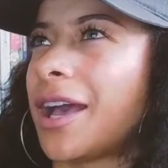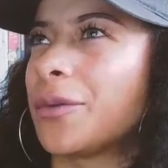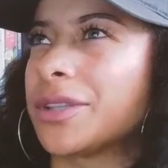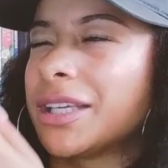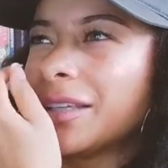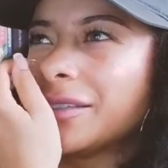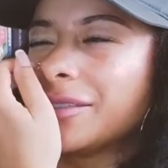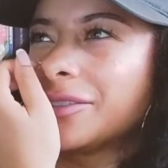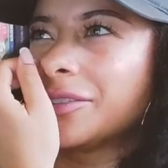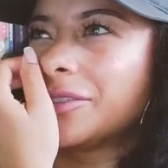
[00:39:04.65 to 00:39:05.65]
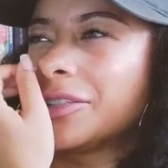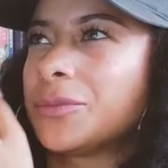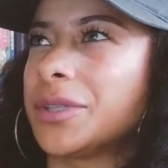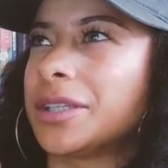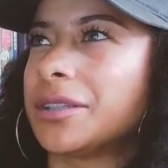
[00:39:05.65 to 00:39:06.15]
I would think
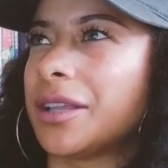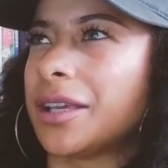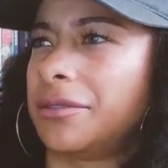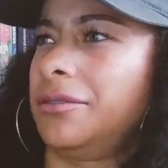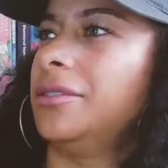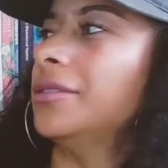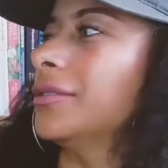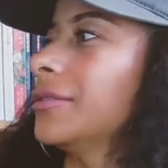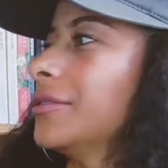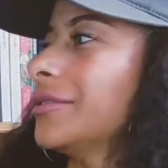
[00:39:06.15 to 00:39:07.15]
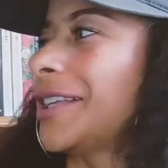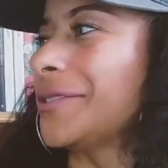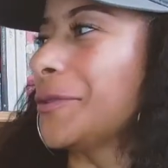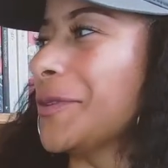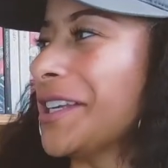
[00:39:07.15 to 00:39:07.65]
she'd be like,
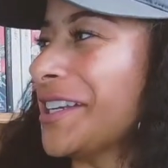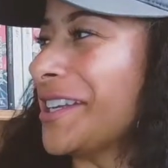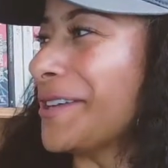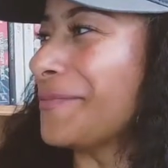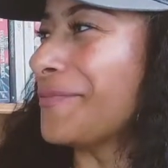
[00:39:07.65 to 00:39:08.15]
that's where we ended up.